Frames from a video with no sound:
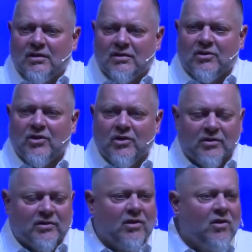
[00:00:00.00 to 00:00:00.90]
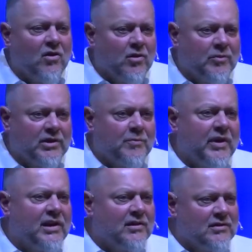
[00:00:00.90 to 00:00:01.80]
the hurt and the harm and the
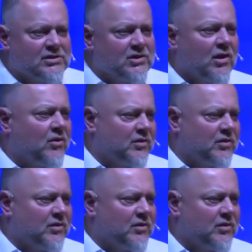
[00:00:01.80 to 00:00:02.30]
pain and the sorrow